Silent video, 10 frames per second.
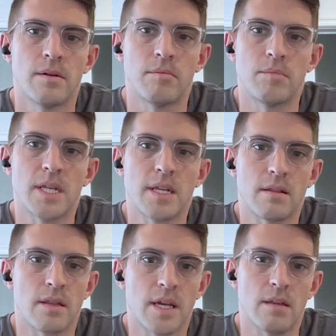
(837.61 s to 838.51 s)

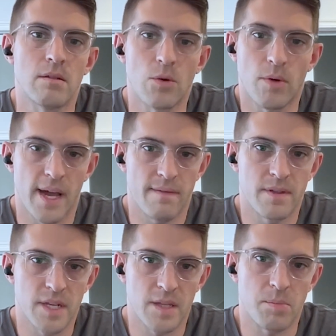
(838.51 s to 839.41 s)
meaning that you'll have the
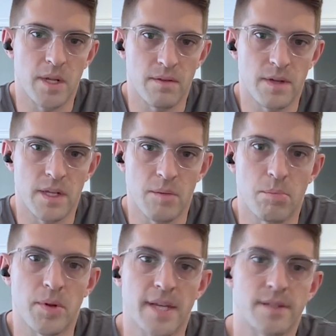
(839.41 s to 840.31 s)
death benefit in
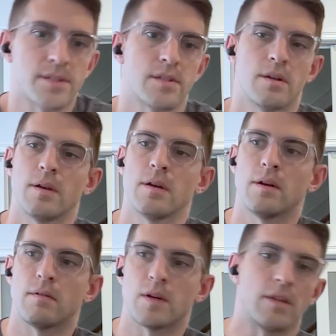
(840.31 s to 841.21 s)
place
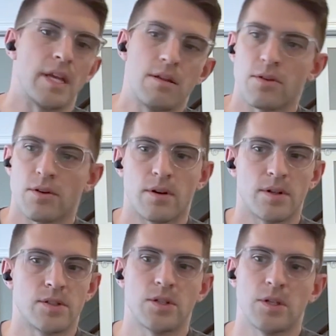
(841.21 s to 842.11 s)
either until